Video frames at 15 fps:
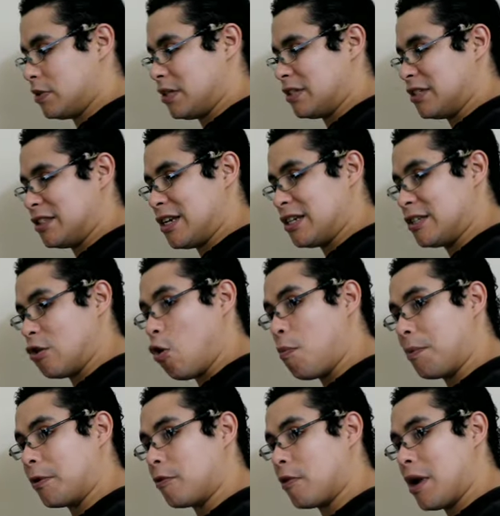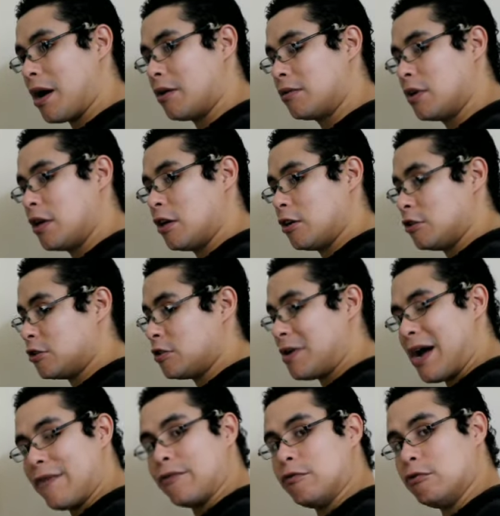since it says at open ground, you still
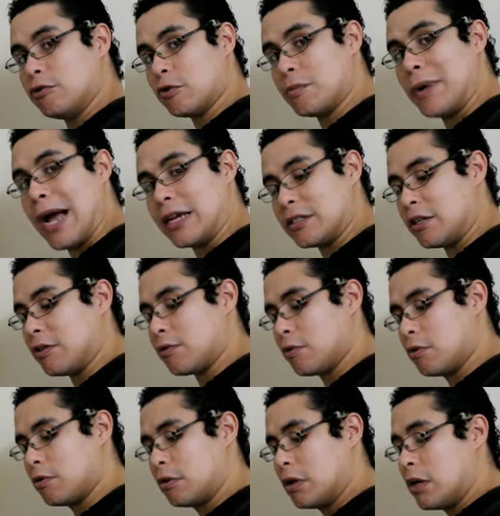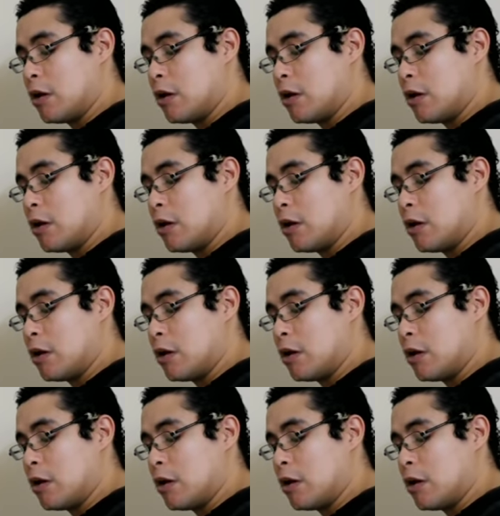have the neutral passing through,